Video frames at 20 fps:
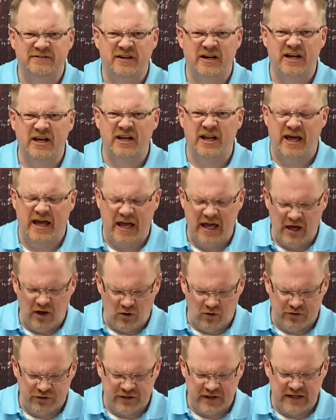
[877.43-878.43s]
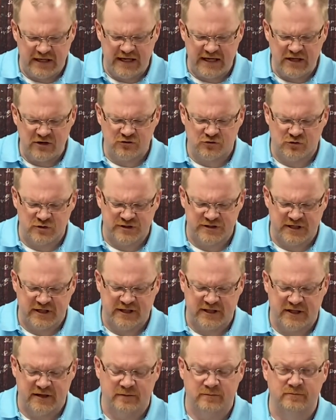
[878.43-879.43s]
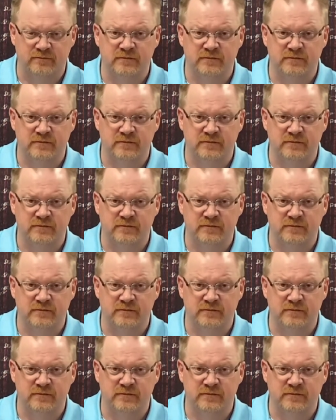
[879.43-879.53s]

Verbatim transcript: and unhealthy interest in them.